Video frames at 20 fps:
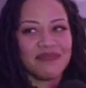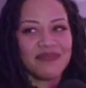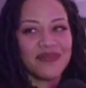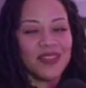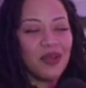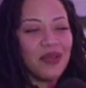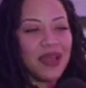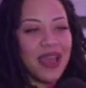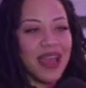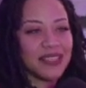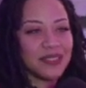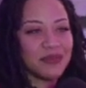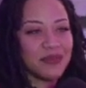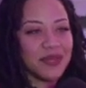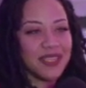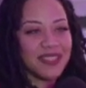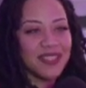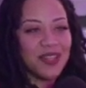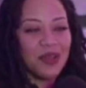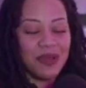don't ask
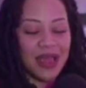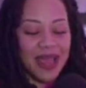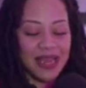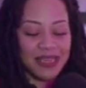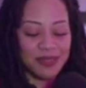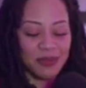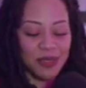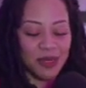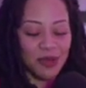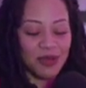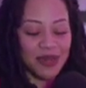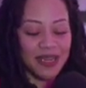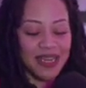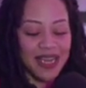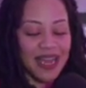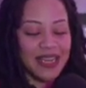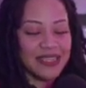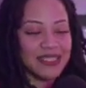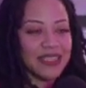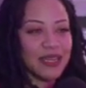me no
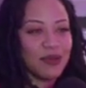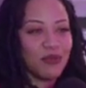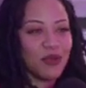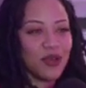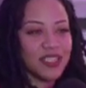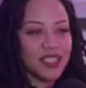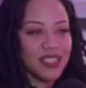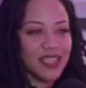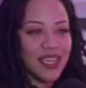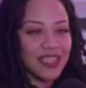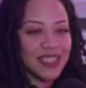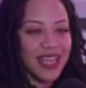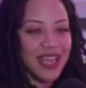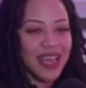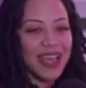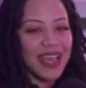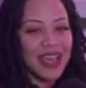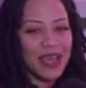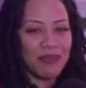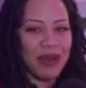goddamn question like
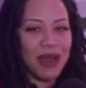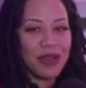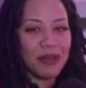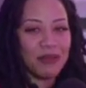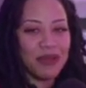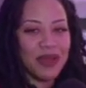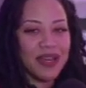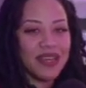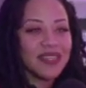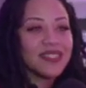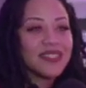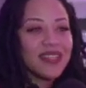that. Am I the best?